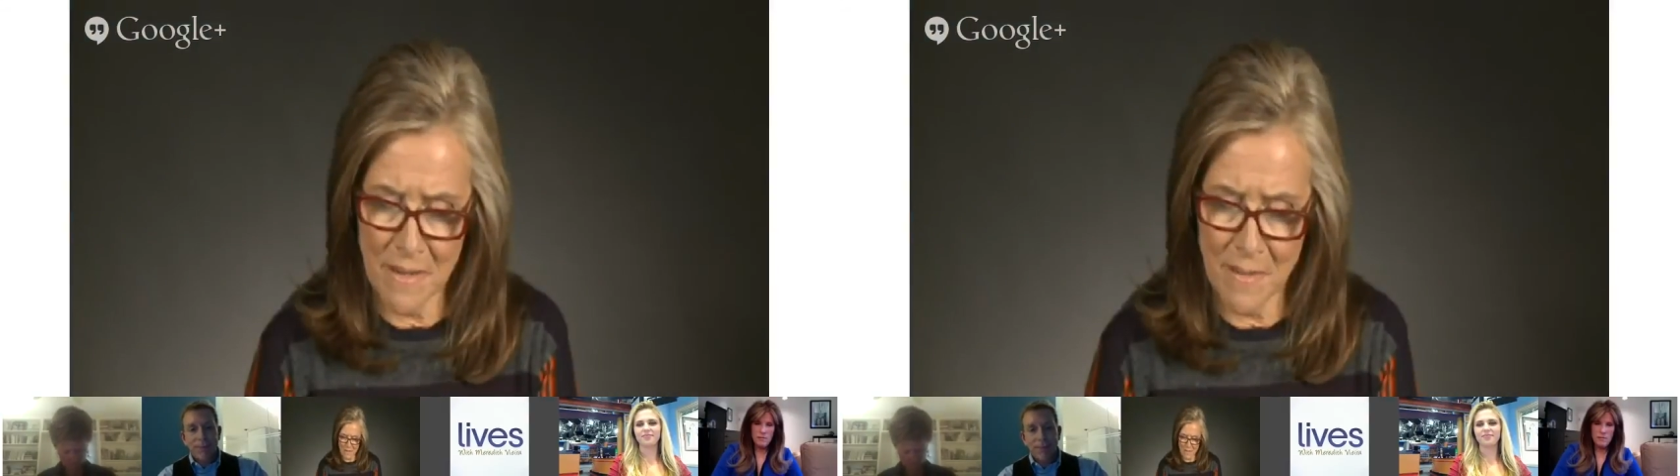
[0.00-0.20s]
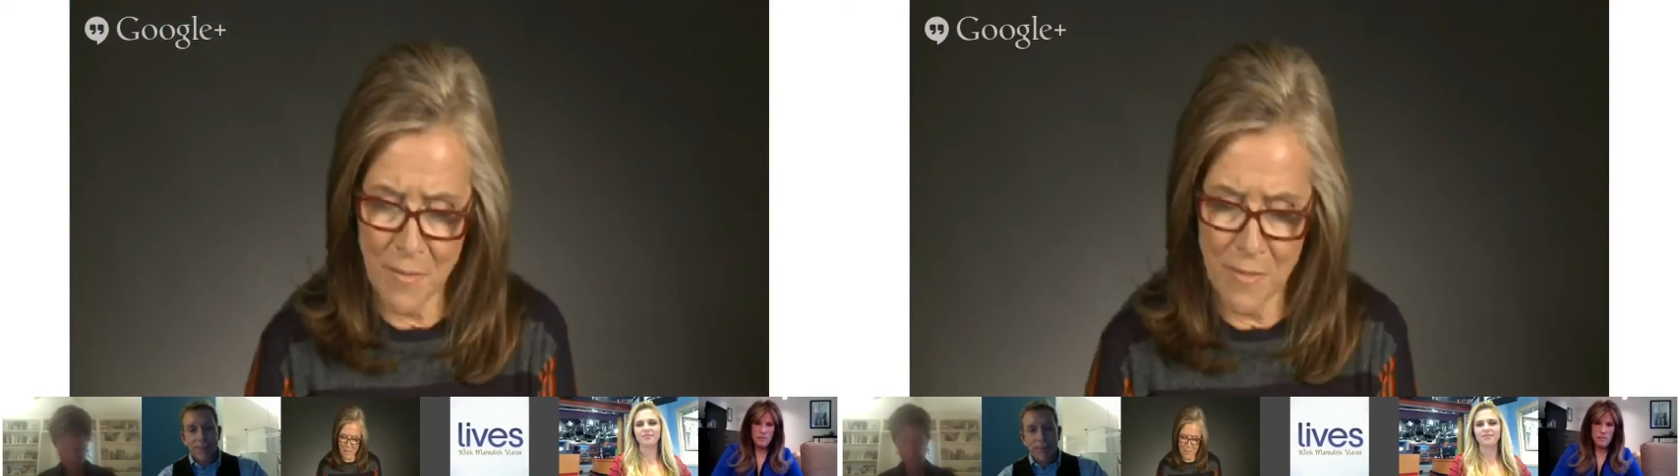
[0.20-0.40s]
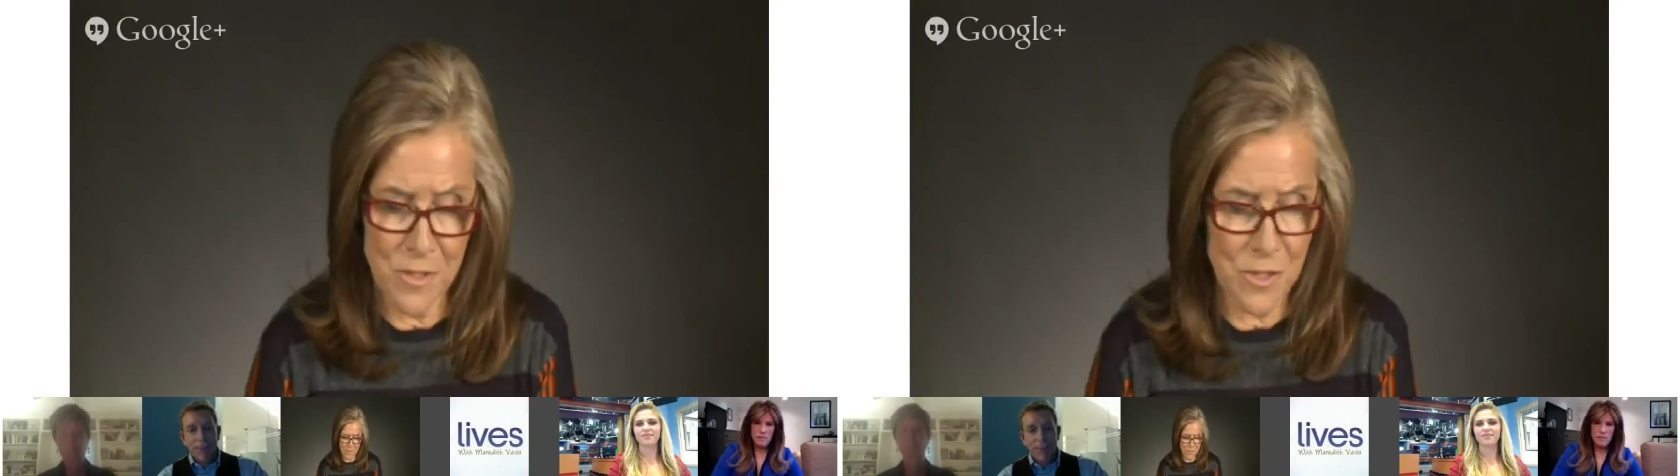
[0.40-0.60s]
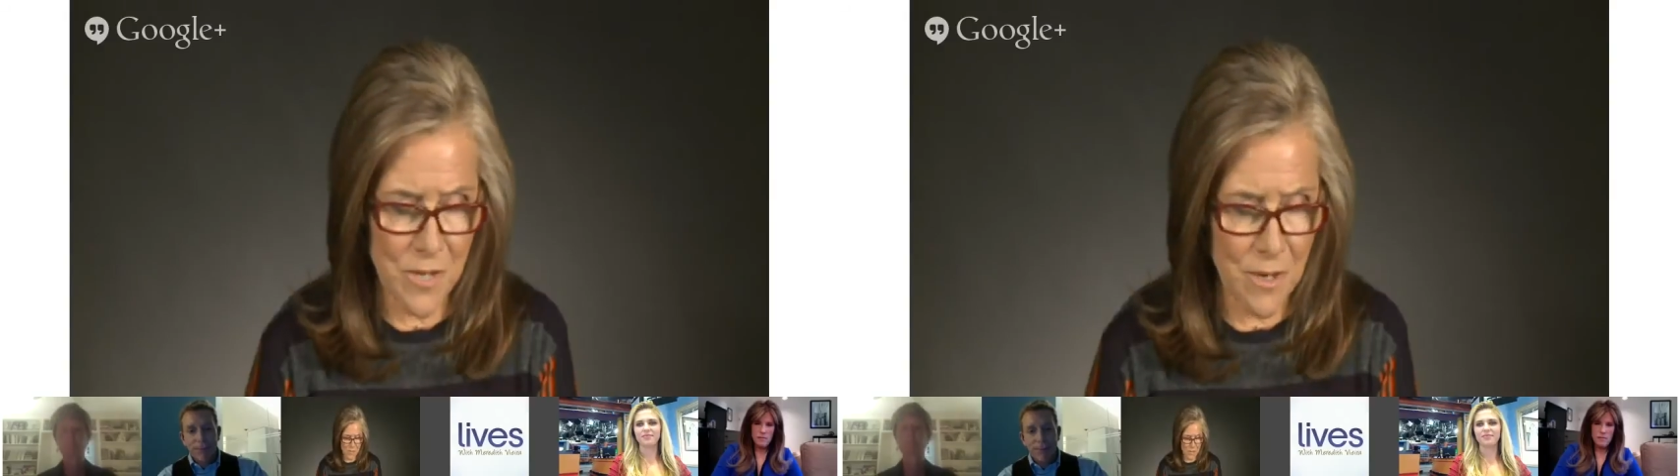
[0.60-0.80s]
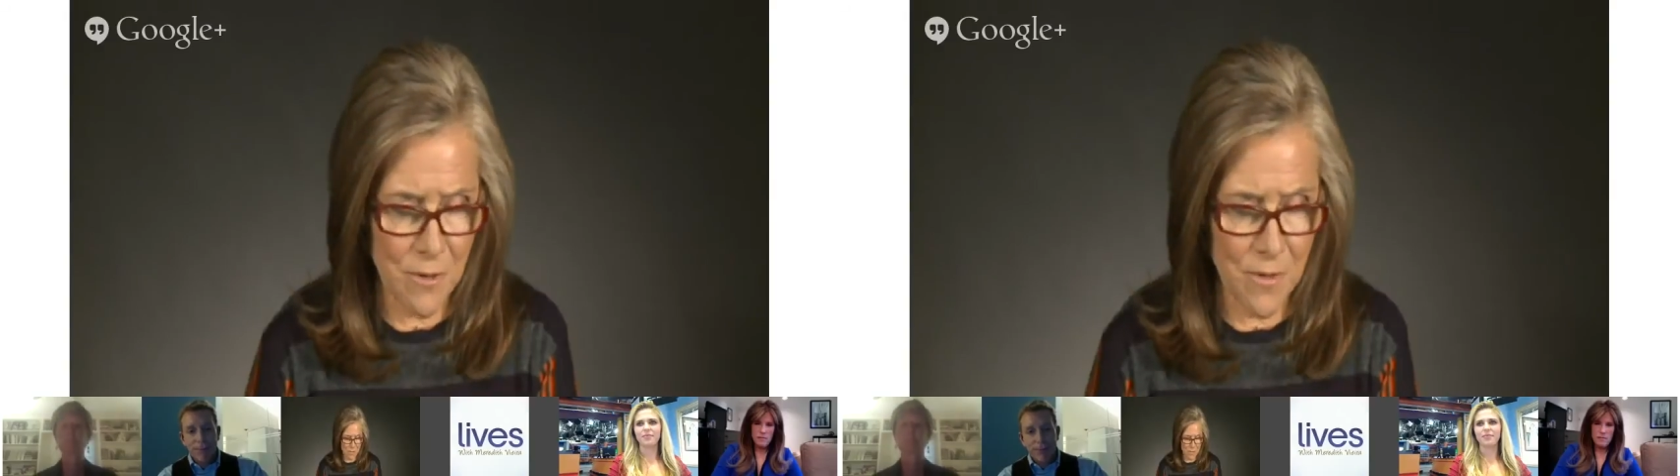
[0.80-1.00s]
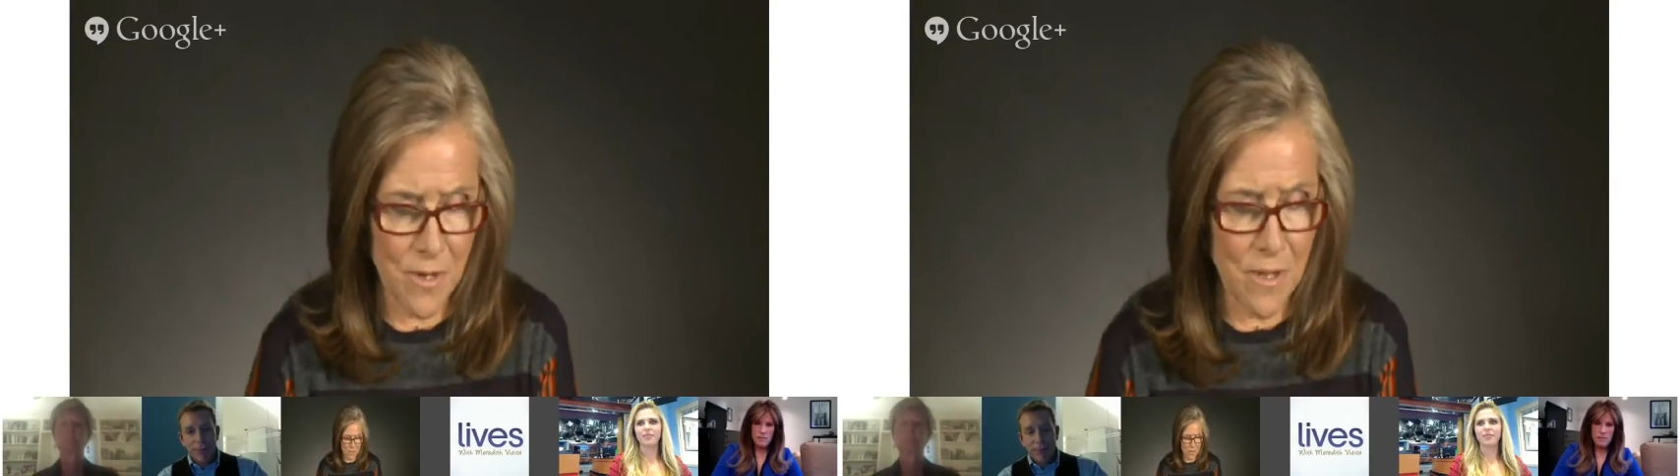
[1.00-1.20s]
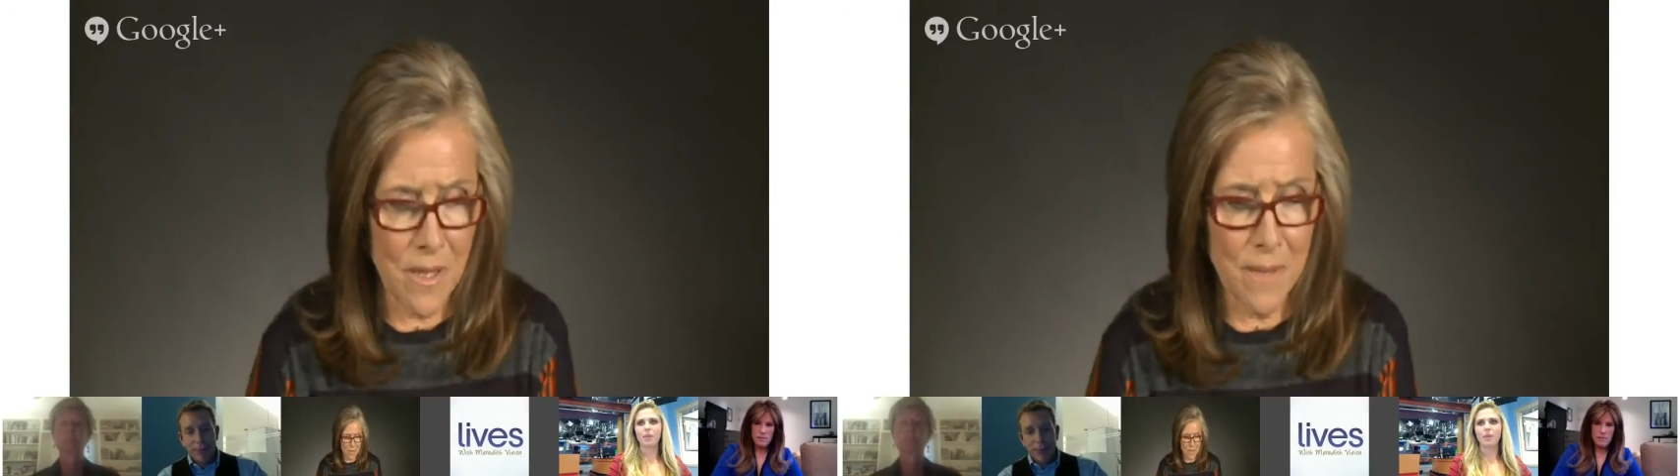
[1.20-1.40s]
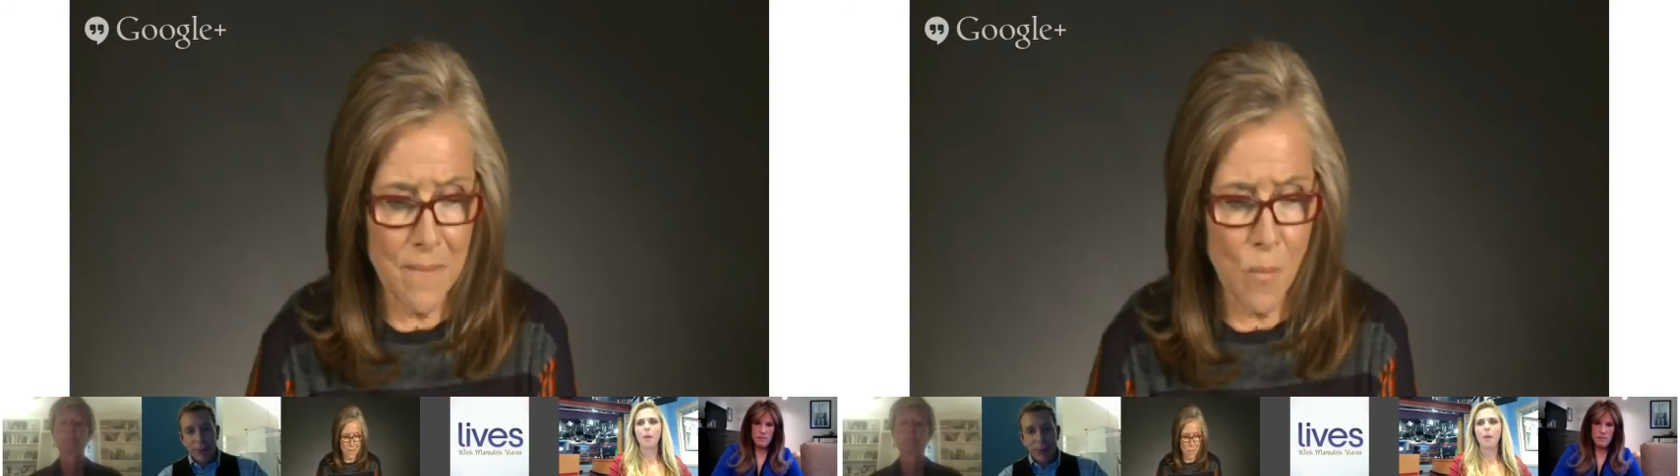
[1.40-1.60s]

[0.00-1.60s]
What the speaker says: Professor, here.